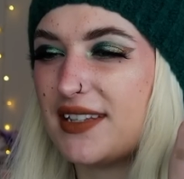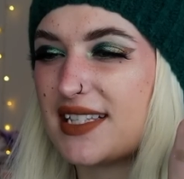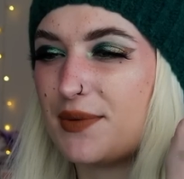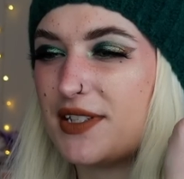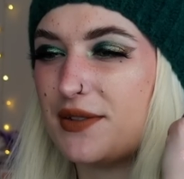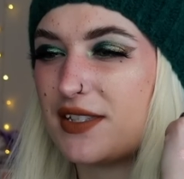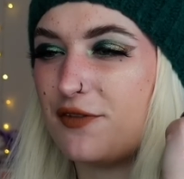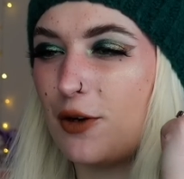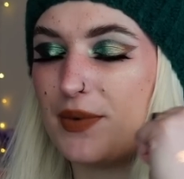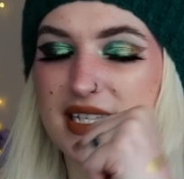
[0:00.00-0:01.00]
this one to its
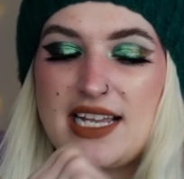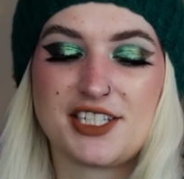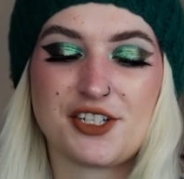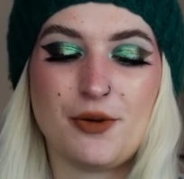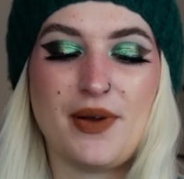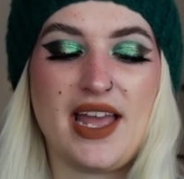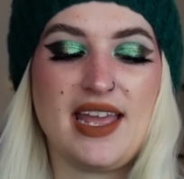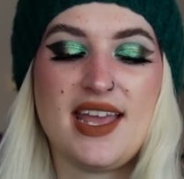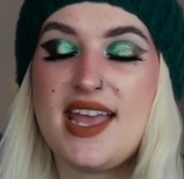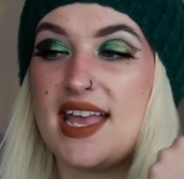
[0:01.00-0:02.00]
full potential,
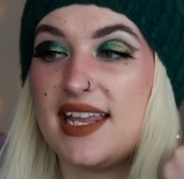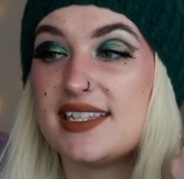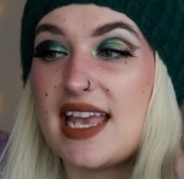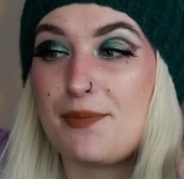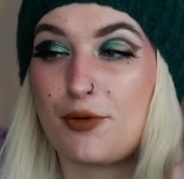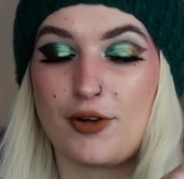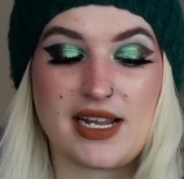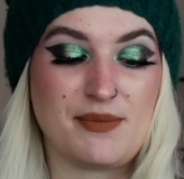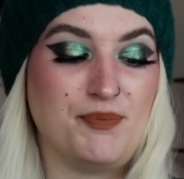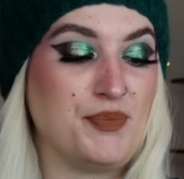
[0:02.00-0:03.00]
but it is a
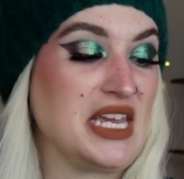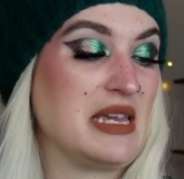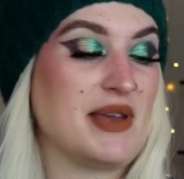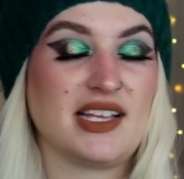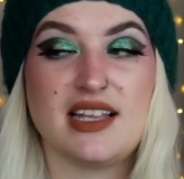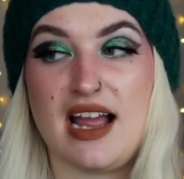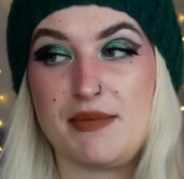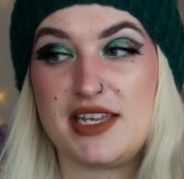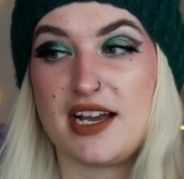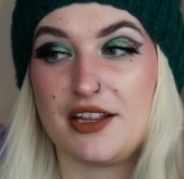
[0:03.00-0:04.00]
pretty beaming
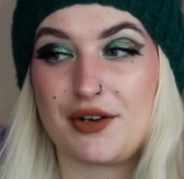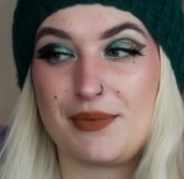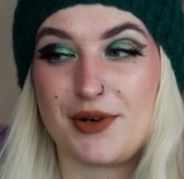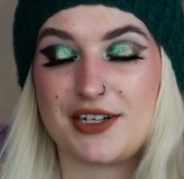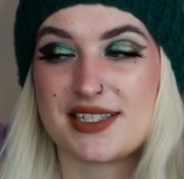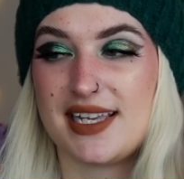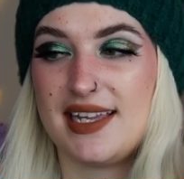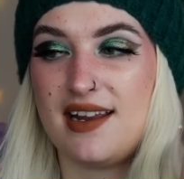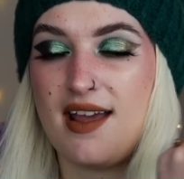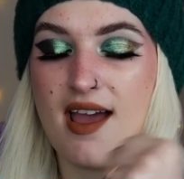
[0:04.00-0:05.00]
limey color in
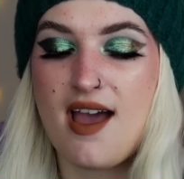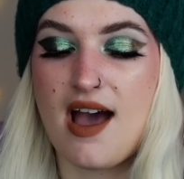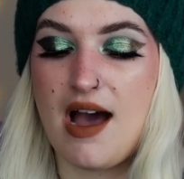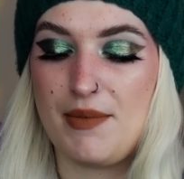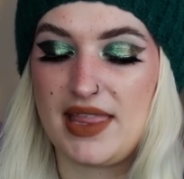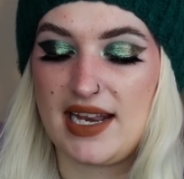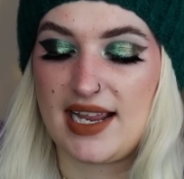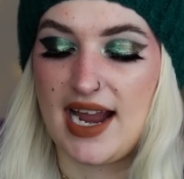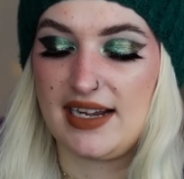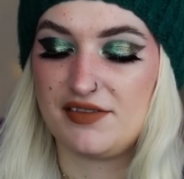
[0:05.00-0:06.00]
person. Um, and then
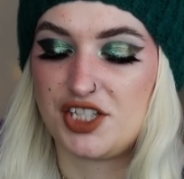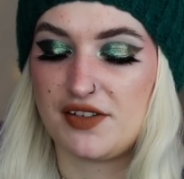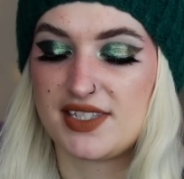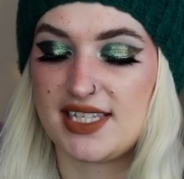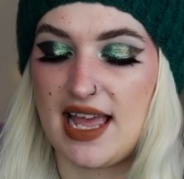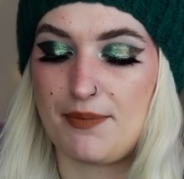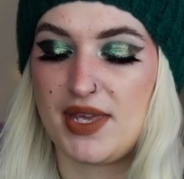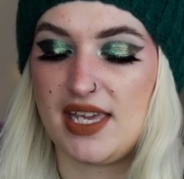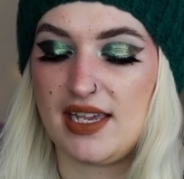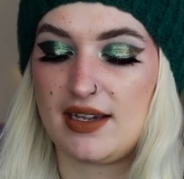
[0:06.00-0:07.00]
it kind of shifts to that
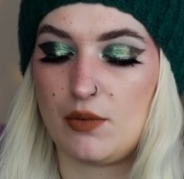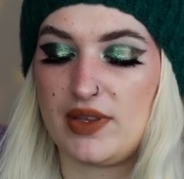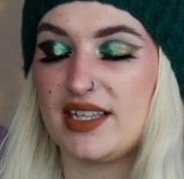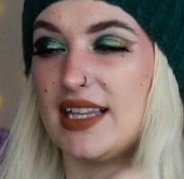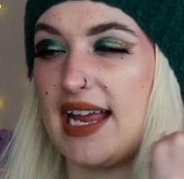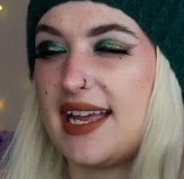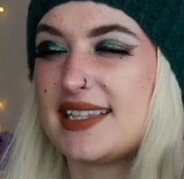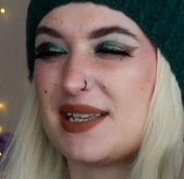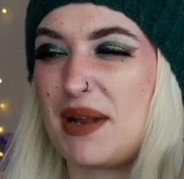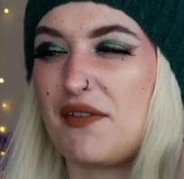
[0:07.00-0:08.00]
pink when the light
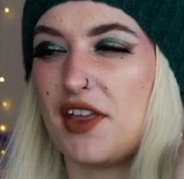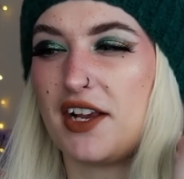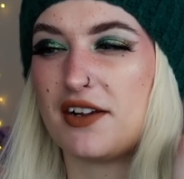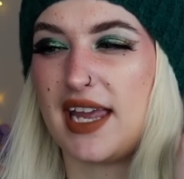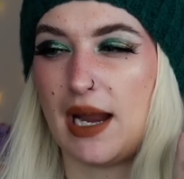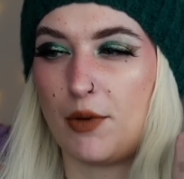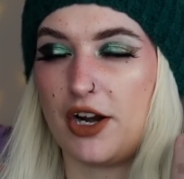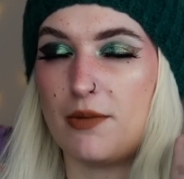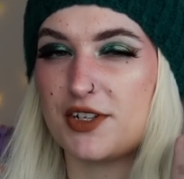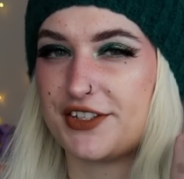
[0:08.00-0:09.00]
hits it. But I feel like on camera,
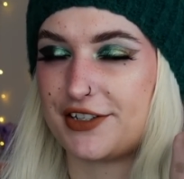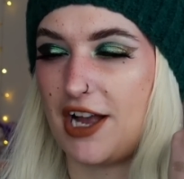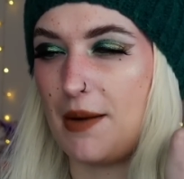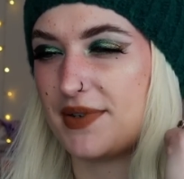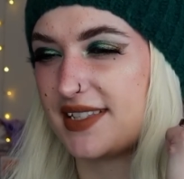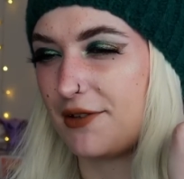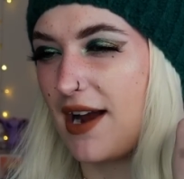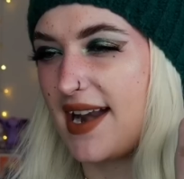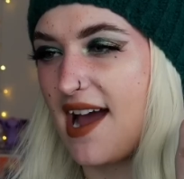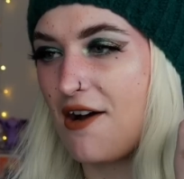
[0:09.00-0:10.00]
it almost looks opposite
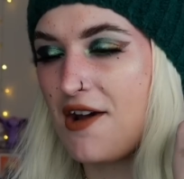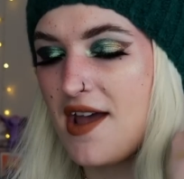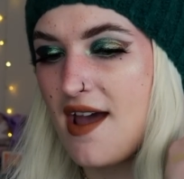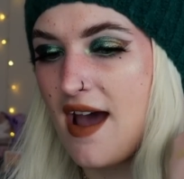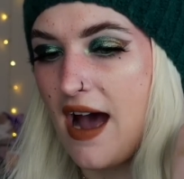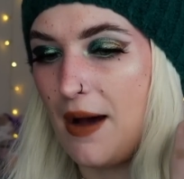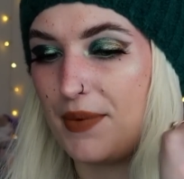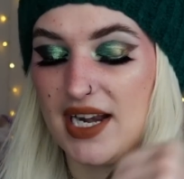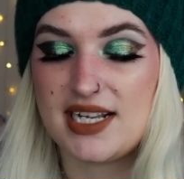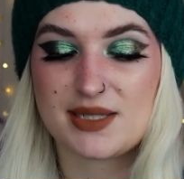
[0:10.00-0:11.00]
right now. Um,
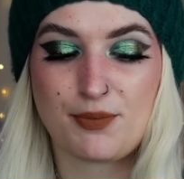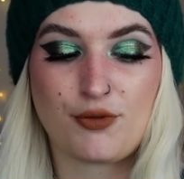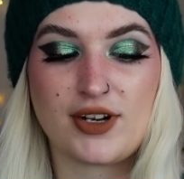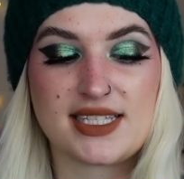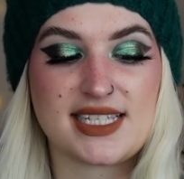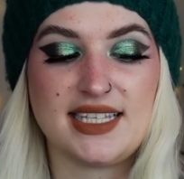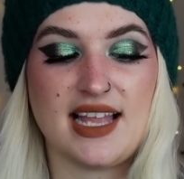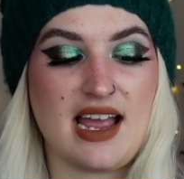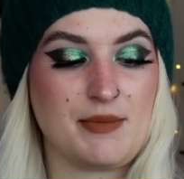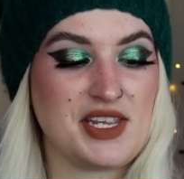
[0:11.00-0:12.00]
but it is pretty
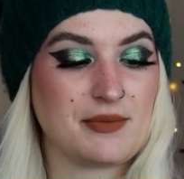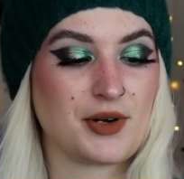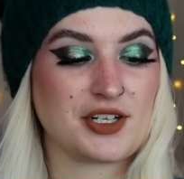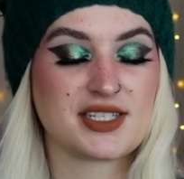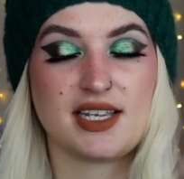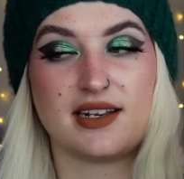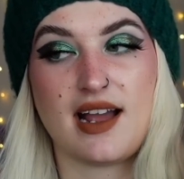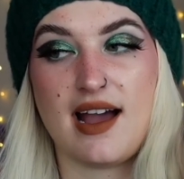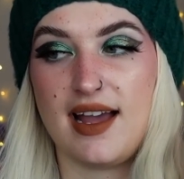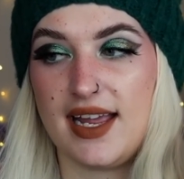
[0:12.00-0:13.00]
limey in person.
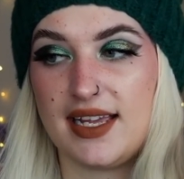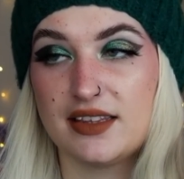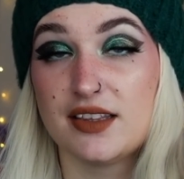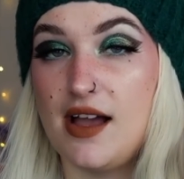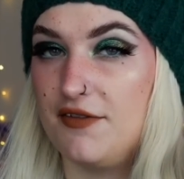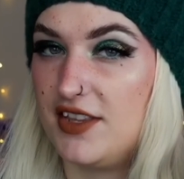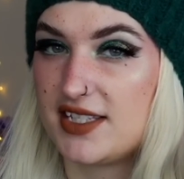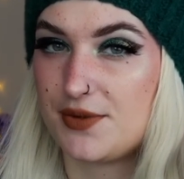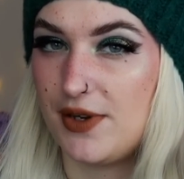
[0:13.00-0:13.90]
I love this